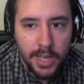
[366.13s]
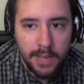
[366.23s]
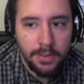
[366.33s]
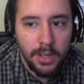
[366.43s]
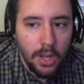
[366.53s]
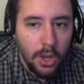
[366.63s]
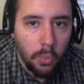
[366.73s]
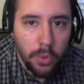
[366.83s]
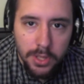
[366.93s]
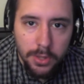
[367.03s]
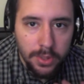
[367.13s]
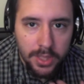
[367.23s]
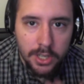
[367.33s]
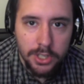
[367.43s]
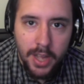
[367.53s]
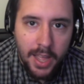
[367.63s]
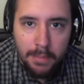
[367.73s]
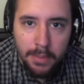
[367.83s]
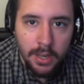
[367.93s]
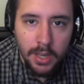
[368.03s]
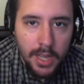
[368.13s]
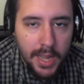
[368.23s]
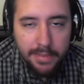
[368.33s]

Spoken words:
you have what you think should happen.